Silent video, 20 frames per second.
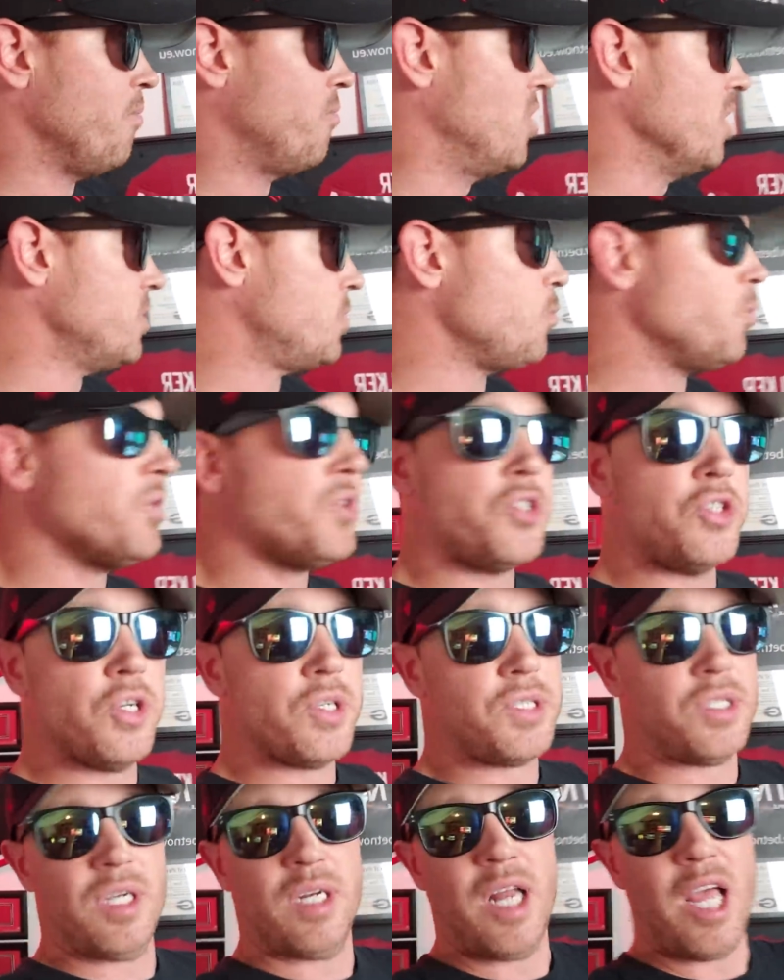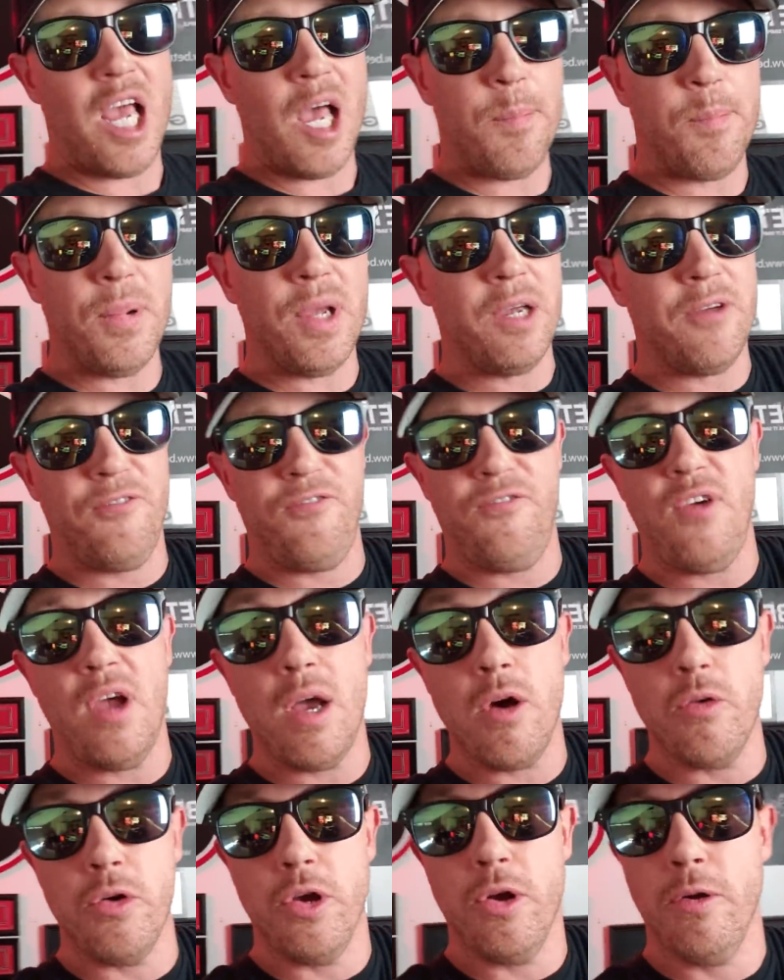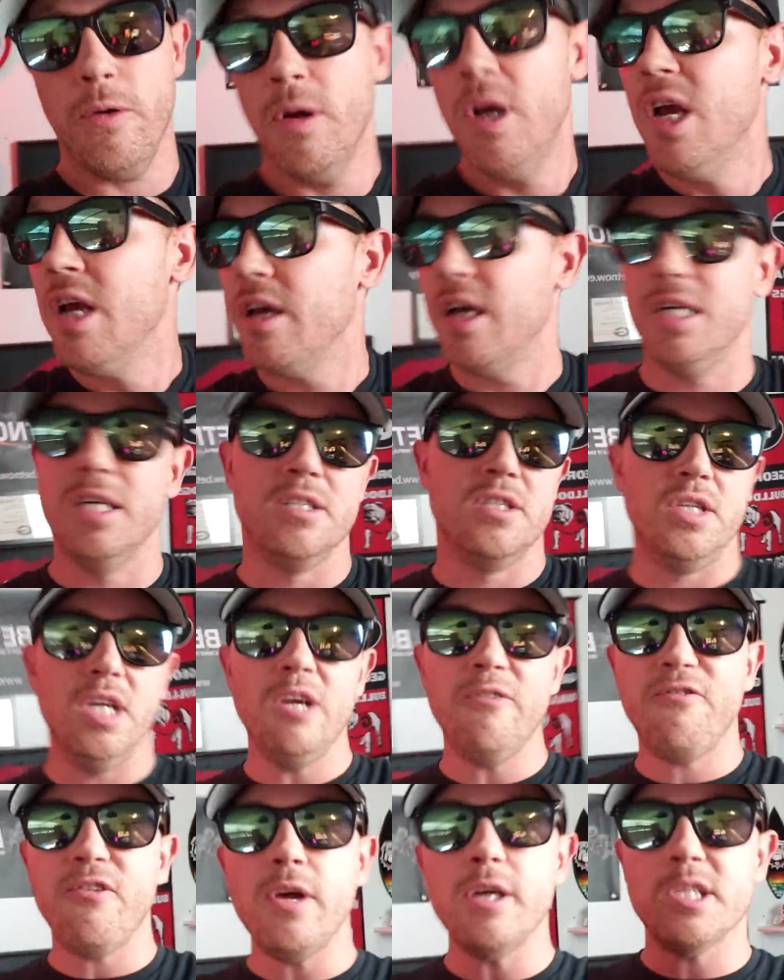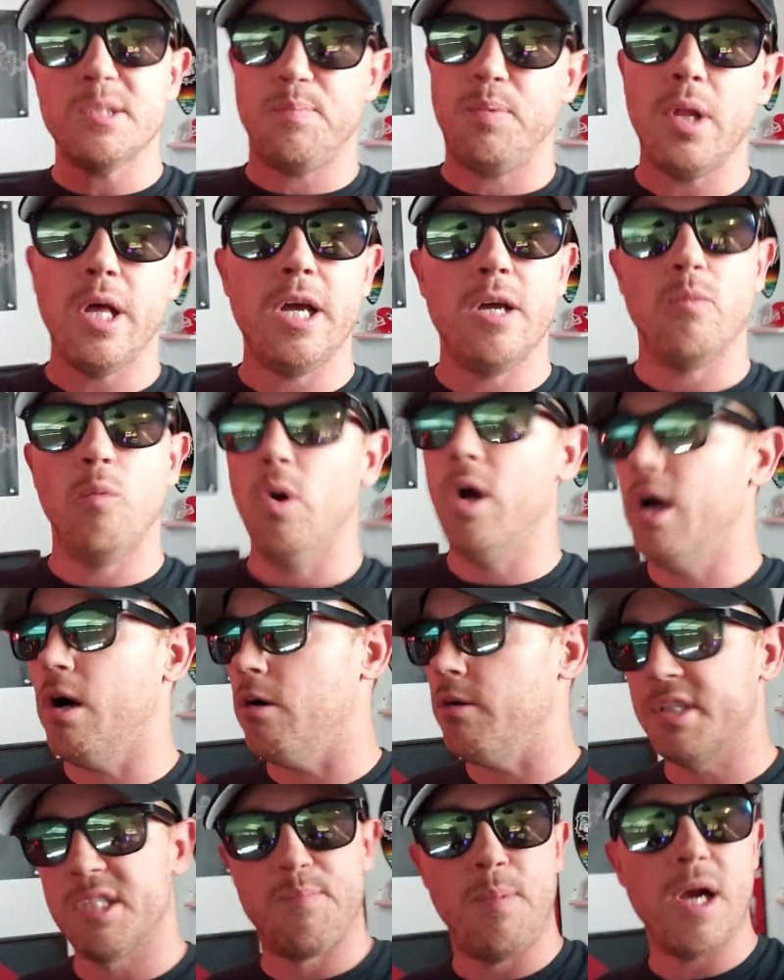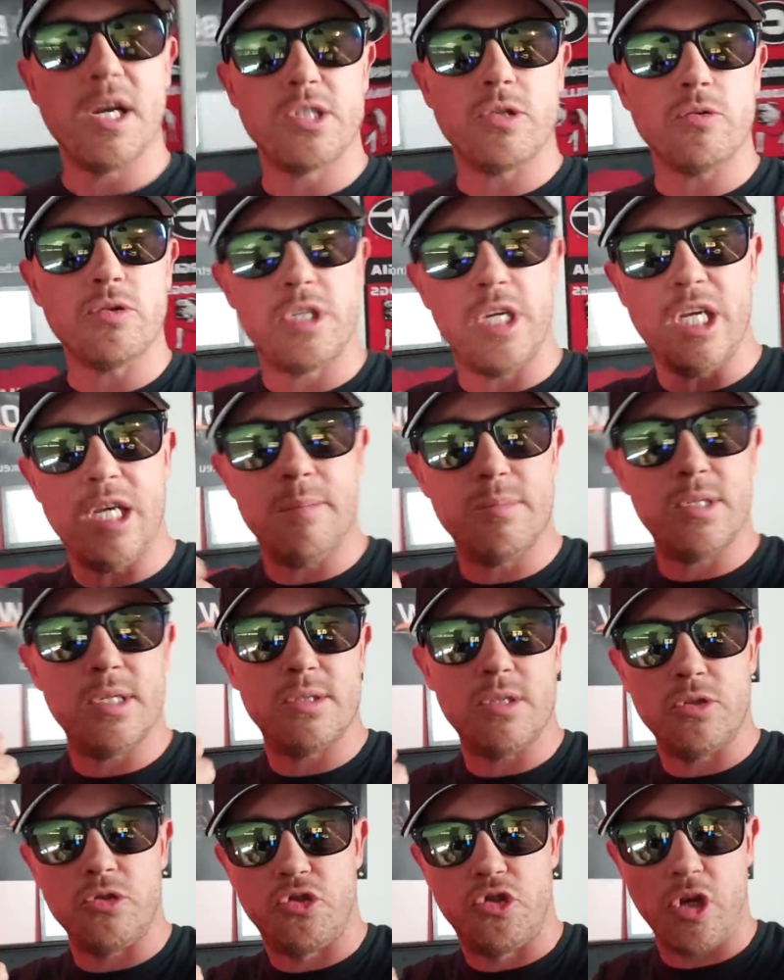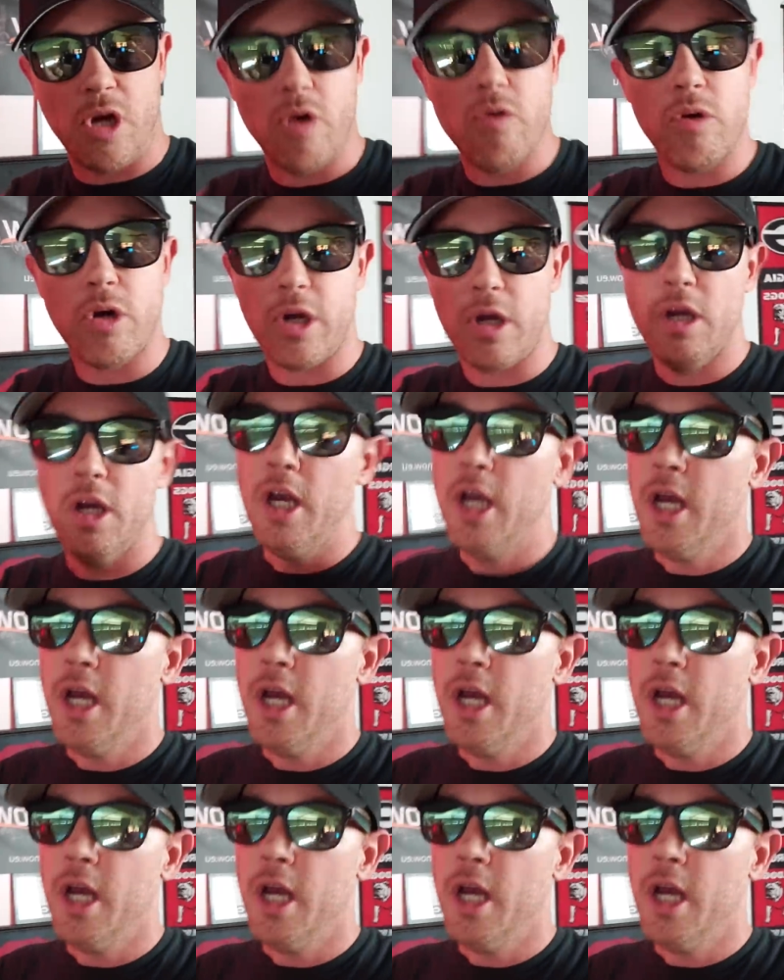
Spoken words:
This was just an epic failure. Defense played well. Special teams is a joke.